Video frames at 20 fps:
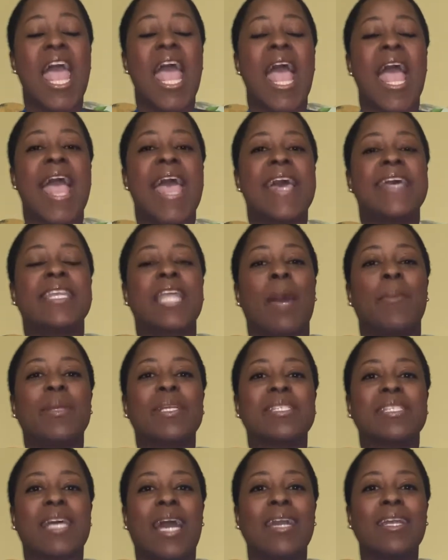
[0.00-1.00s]
and I'm
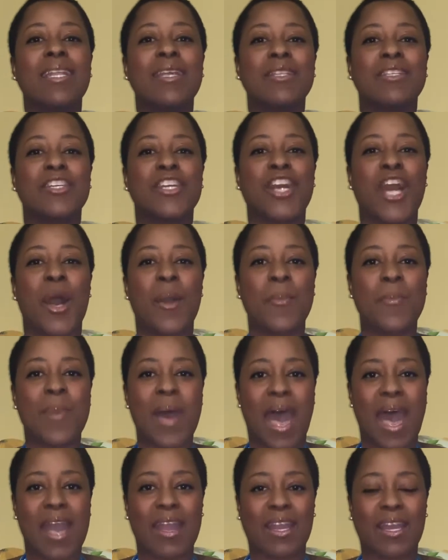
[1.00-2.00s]
excited to come
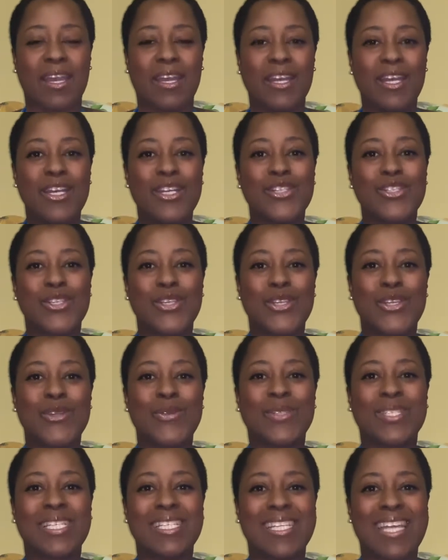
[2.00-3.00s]
back to
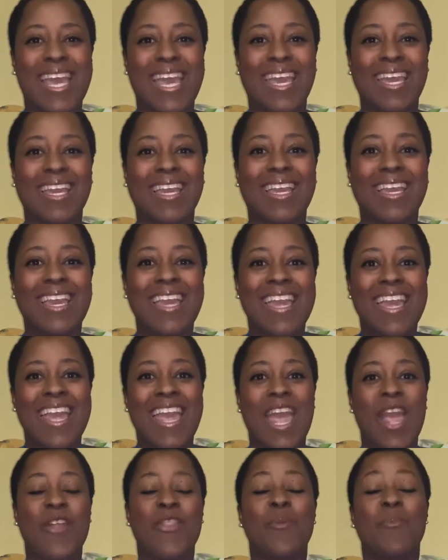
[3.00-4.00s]
you today
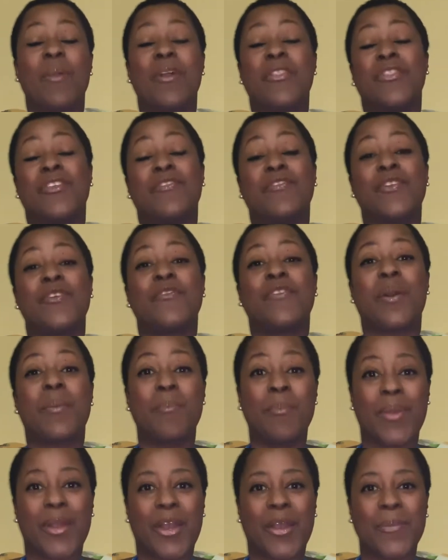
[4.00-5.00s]
in the month of
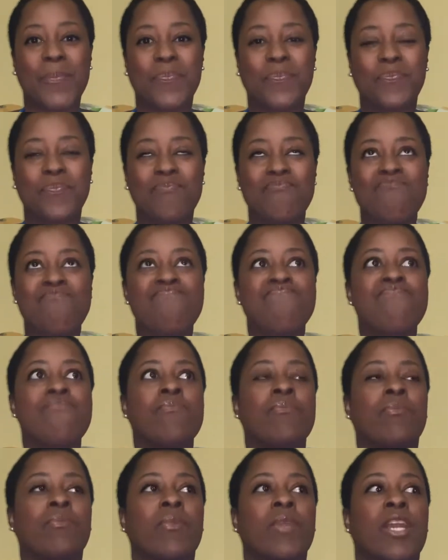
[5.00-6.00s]
November.
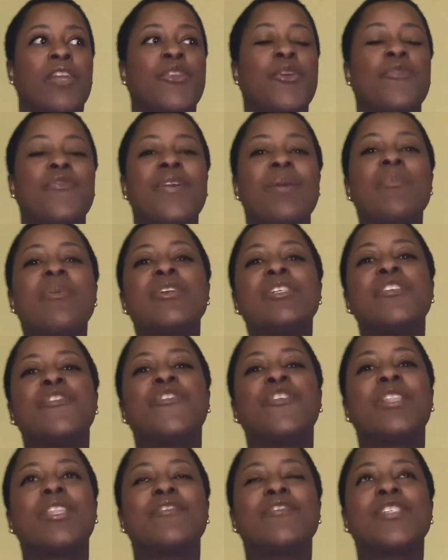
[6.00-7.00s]
November is
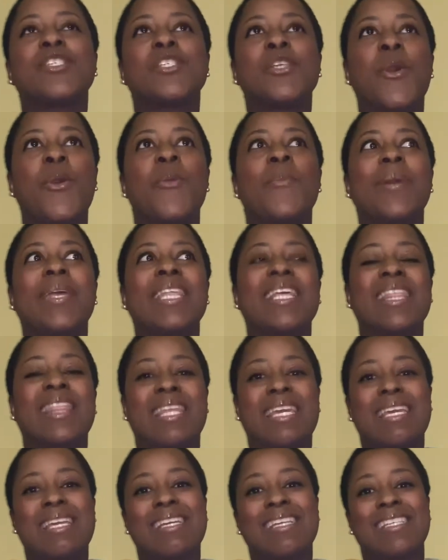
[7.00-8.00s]
full of so many
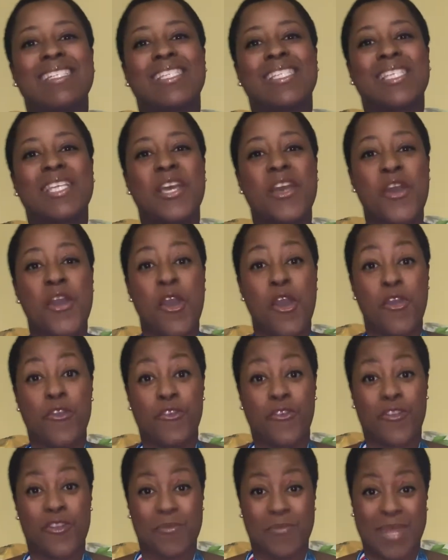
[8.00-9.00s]
things
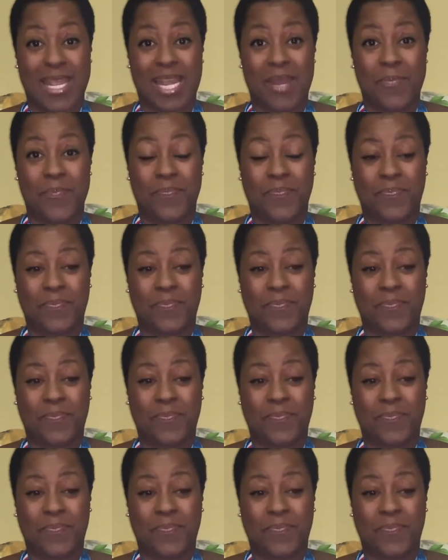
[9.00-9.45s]
for me.